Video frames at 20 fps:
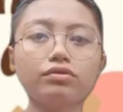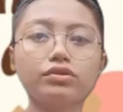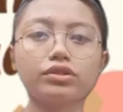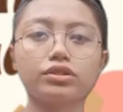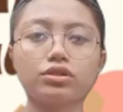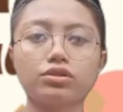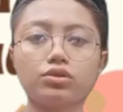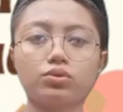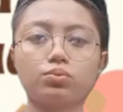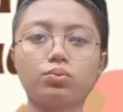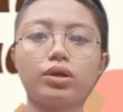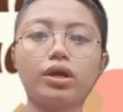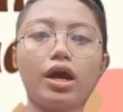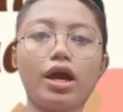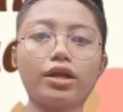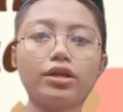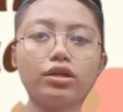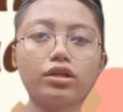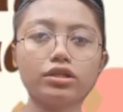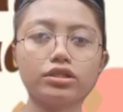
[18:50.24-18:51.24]
Other
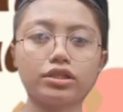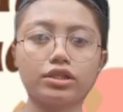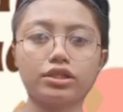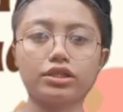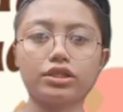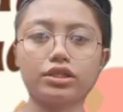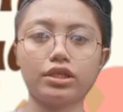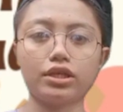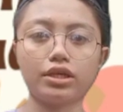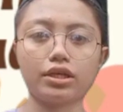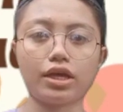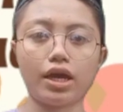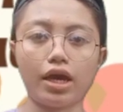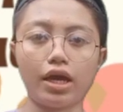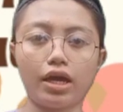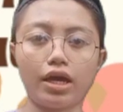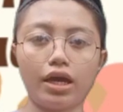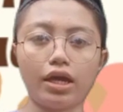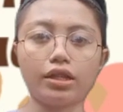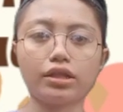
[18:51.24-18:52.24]
reasons why
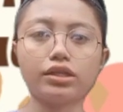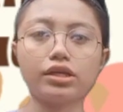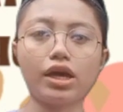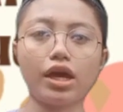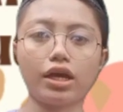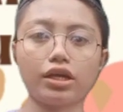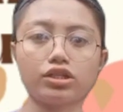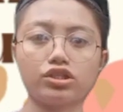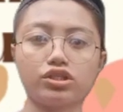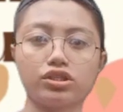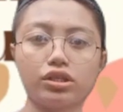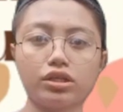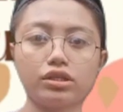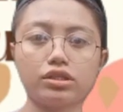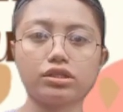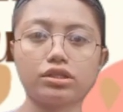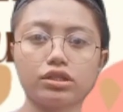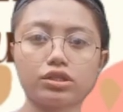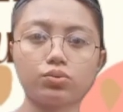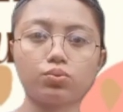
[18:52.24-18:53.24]
adolescents
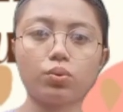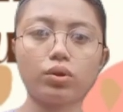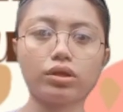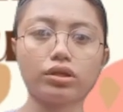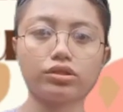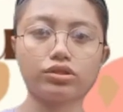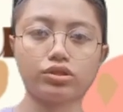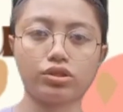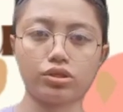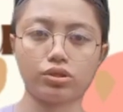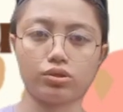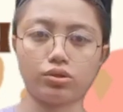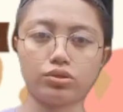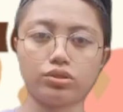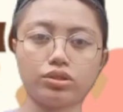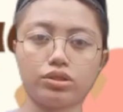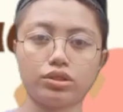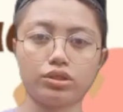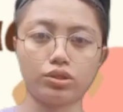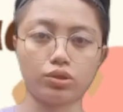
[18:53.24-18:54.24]
engage in sexual
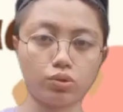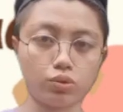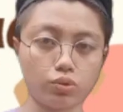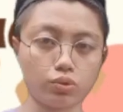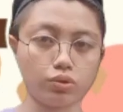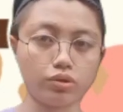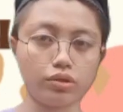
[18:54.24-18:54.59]
intercourse